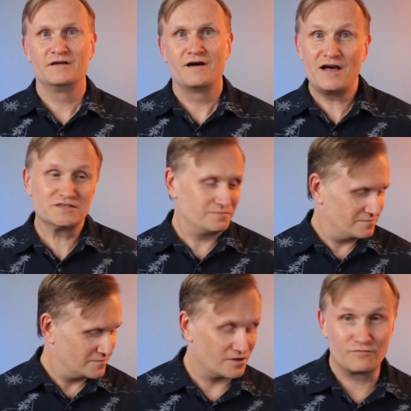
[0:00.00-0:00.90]
Awesome.
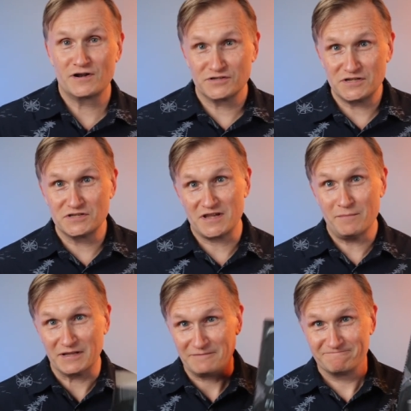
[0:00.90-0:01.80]
Congratulations,
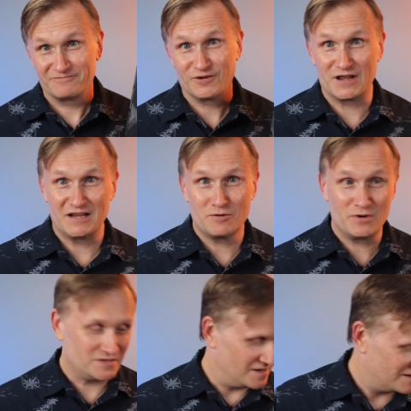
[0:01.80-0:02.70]
Emily, for getting your
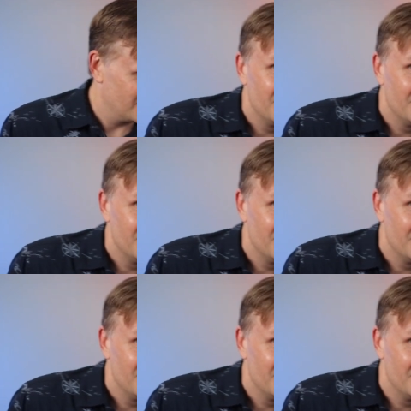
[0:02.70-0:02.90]
book done.